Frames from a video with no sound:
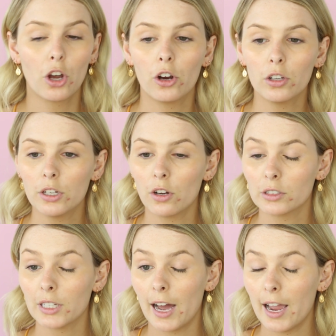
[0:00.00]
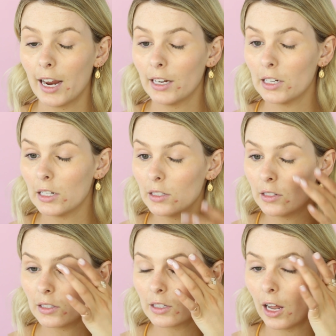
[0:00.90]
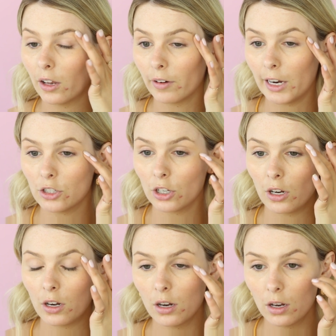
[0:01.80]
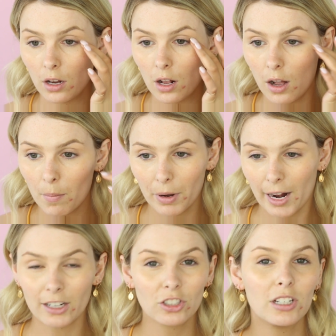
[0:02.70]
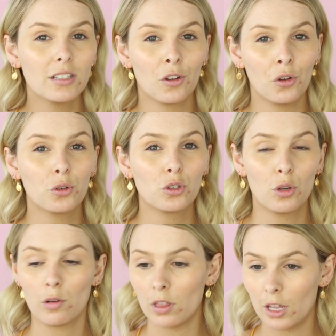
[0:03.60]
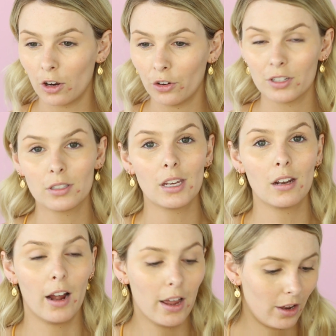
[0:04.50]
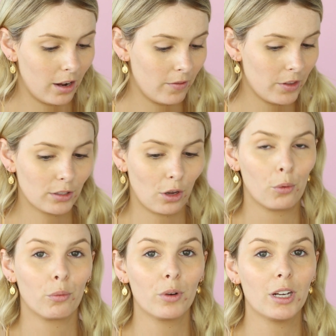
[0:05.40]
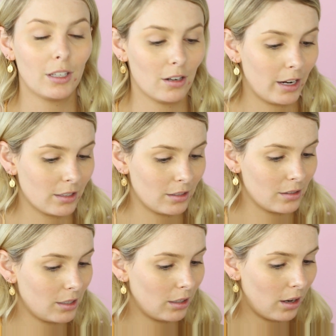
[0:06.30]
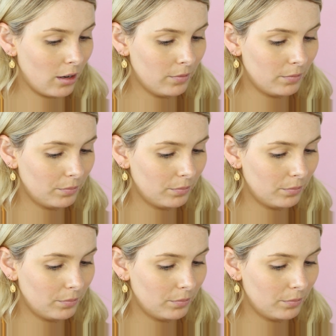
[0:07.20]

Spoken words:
totally knocked out any discoloration, but it actually doesn't look too thick on the skin either. That's a really nice concealer.